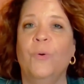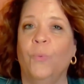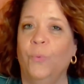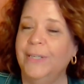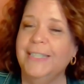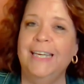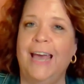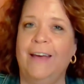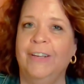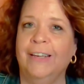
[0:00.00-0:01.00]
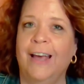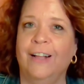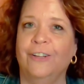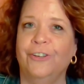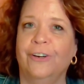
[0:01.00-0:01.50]
whiskey advent
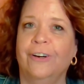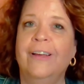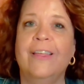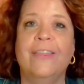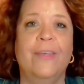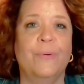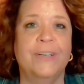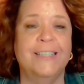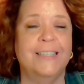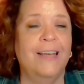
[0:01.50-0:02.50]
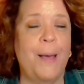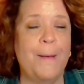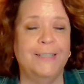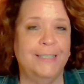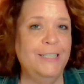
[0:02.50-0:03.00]
calendar that was
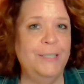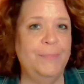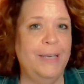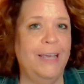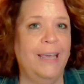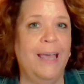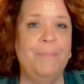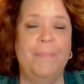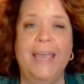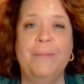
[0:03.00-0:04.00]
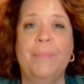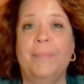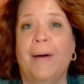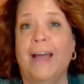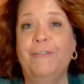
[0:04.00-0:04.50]
sent to me and made by
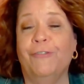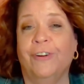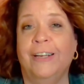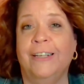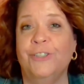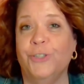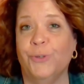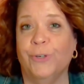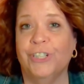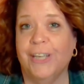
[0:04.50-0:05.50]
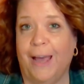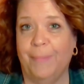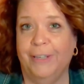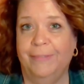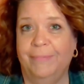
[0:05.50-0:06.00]
my friend George
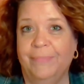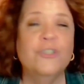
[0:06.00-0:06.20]
Kaplan.